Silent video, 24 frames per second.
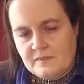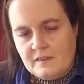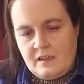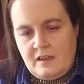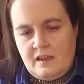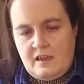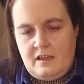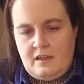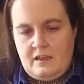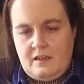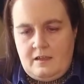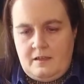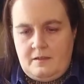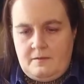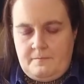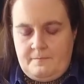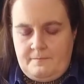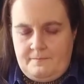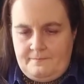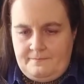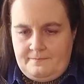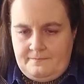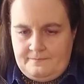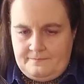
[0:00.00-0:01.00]

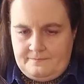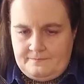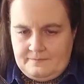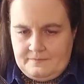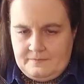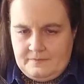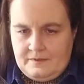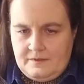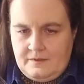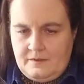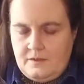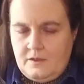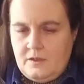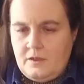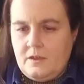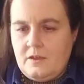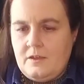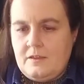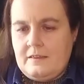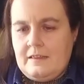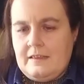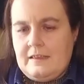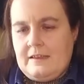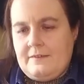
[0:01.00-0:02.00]

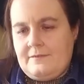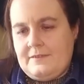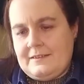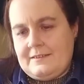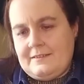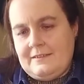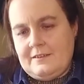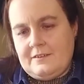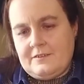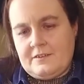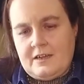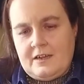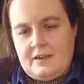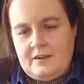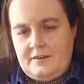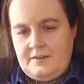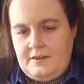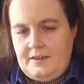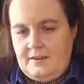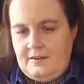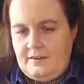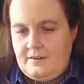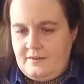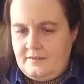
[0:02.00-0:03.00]
they have this little card
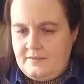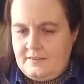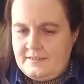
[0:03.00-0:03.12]
here,